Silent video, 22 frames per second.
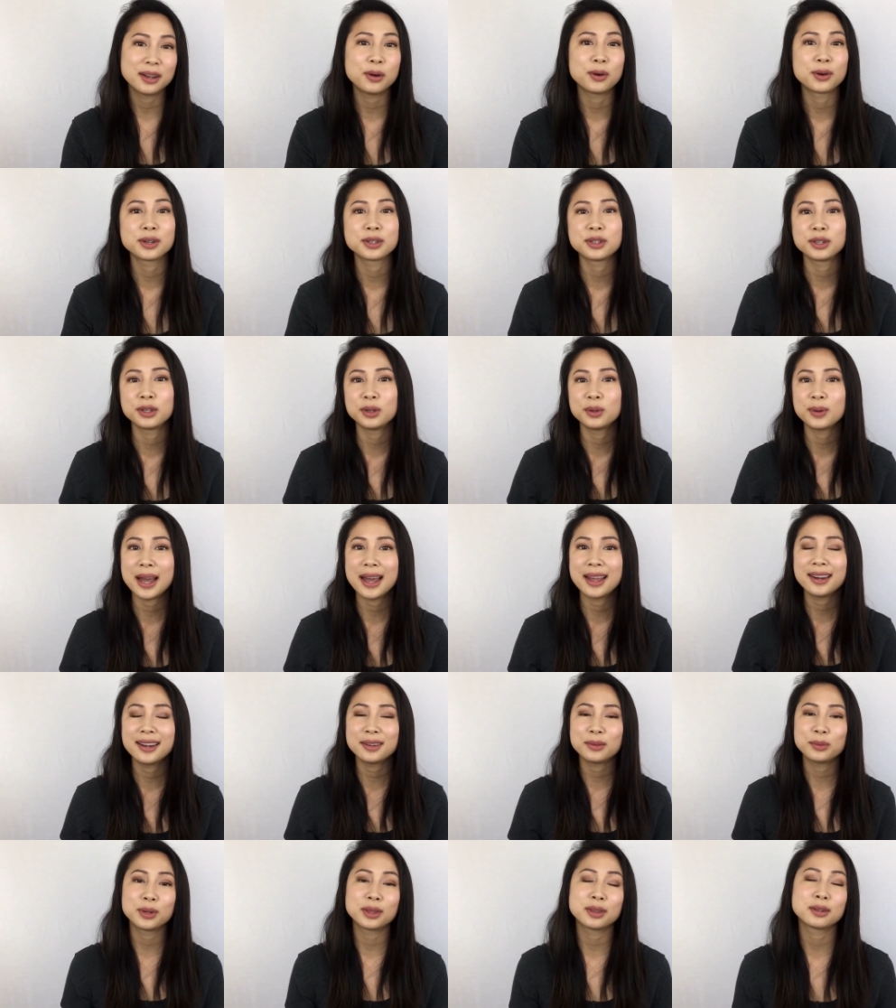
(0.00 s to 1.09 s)
or do you
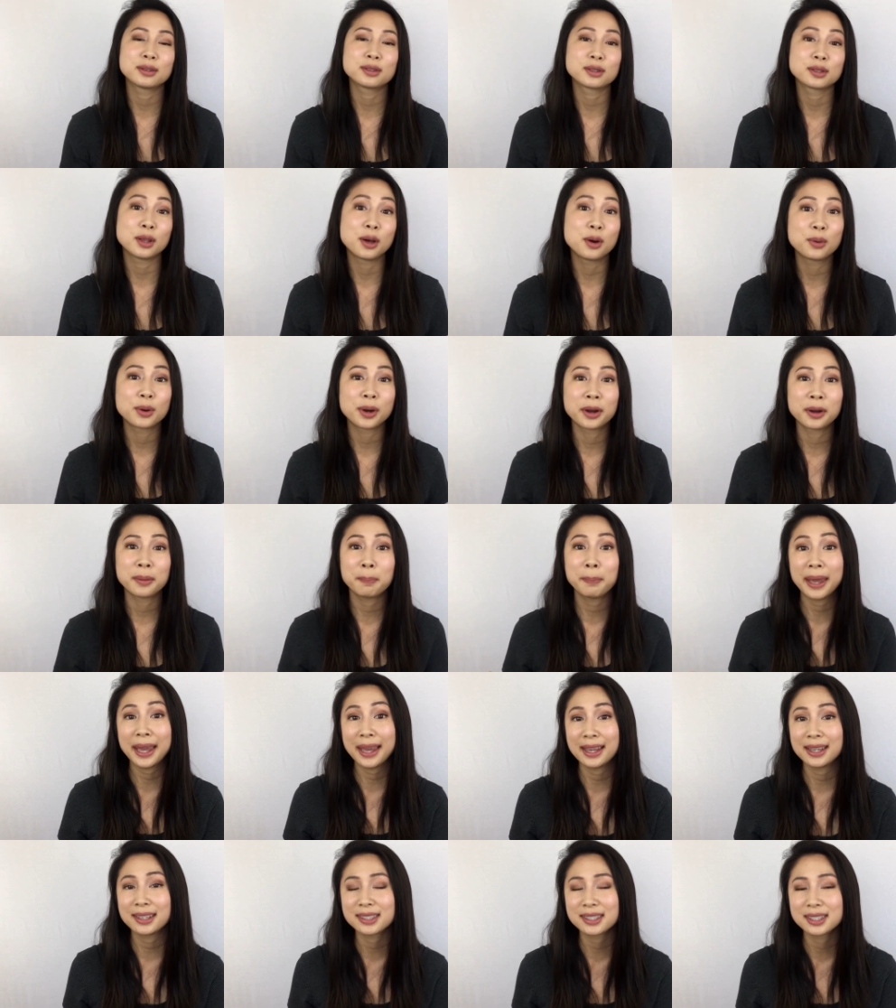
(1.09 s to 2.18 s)
edit with a slower
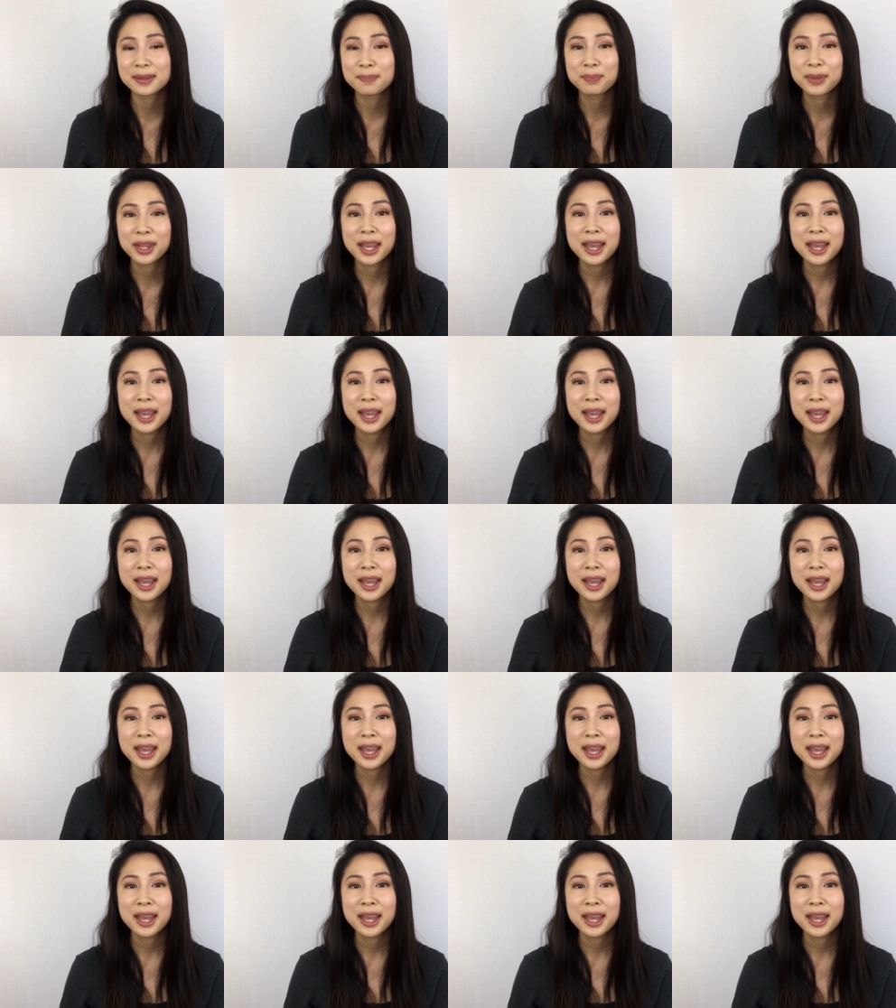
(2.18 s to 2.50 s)
pace?